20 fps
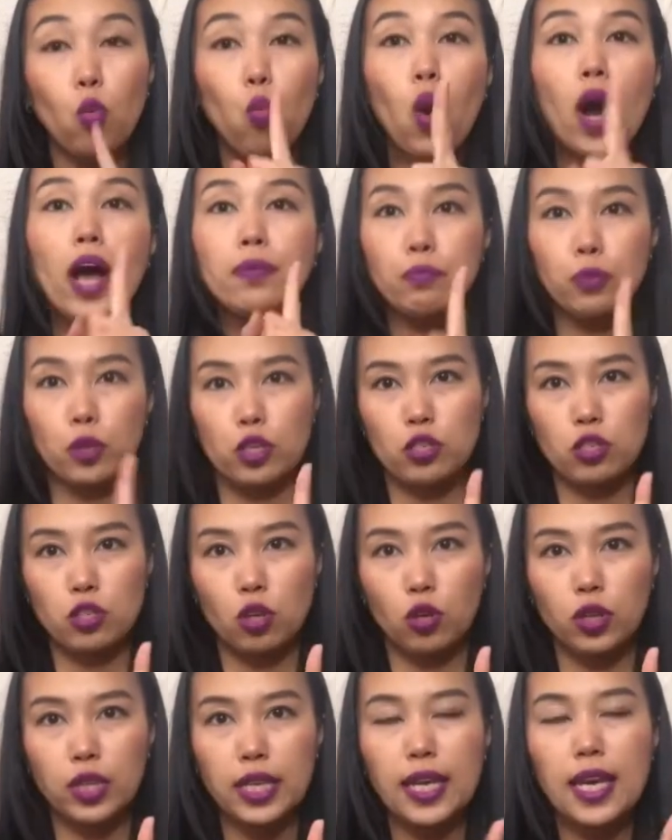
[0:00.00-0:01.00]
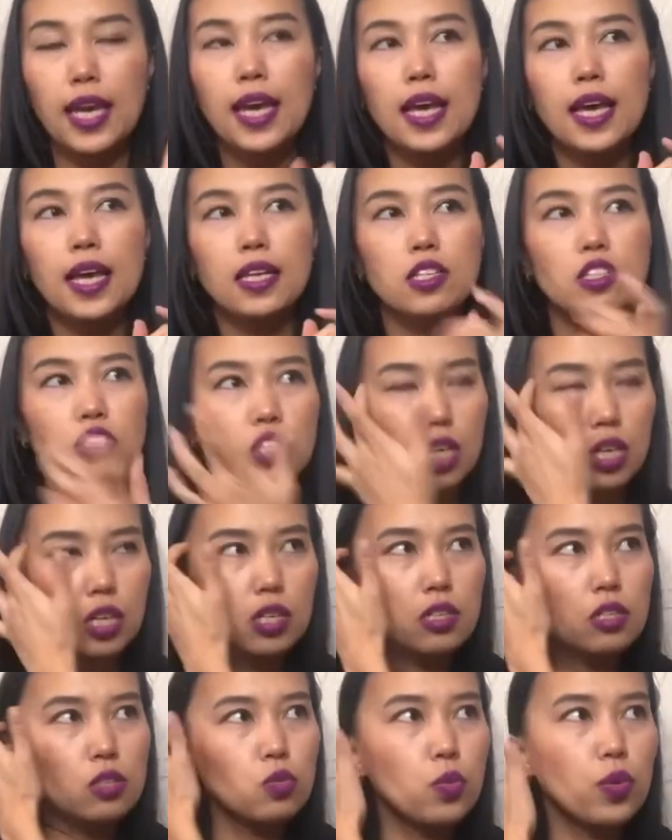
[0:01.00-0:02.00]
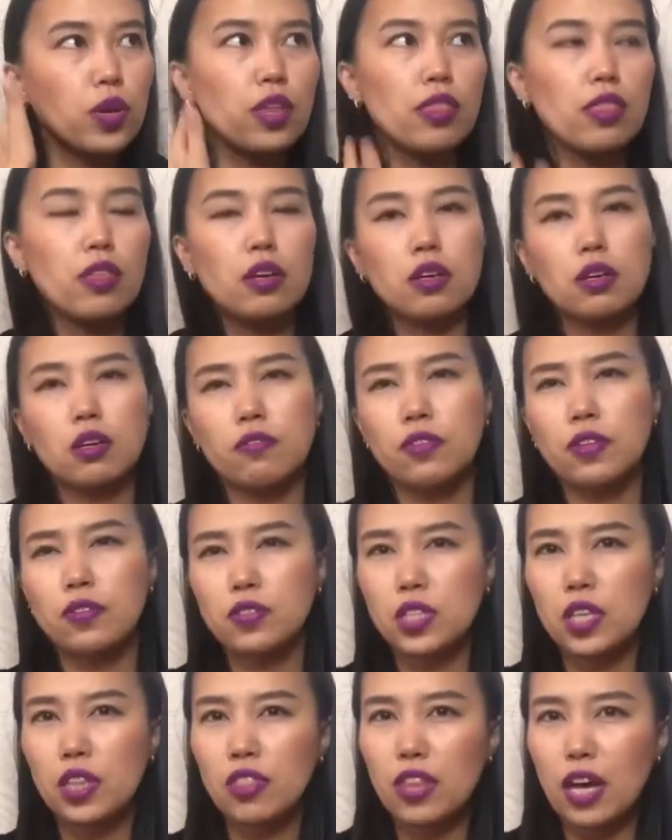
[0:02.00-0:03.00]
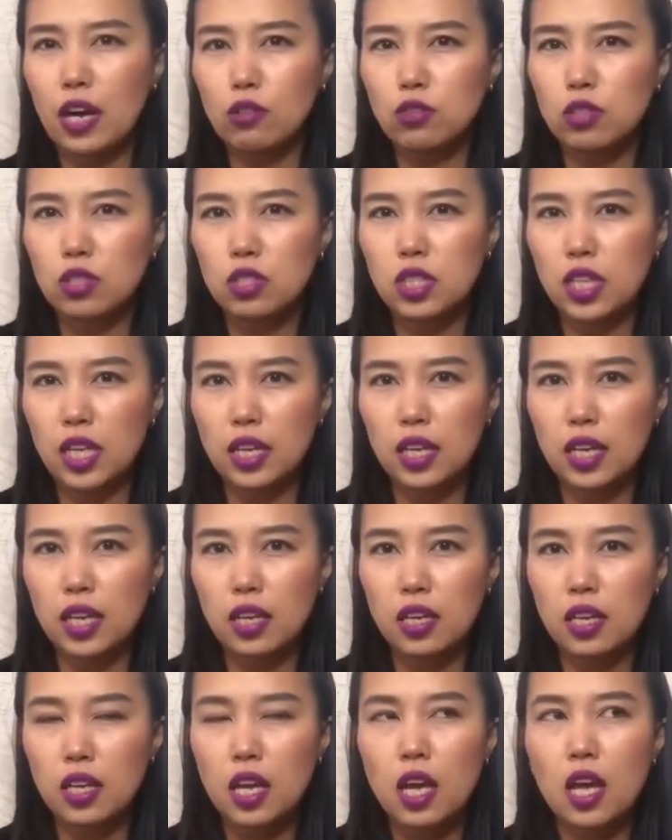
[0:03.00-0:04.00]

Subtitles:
one person only, starts with 15,000 tenge.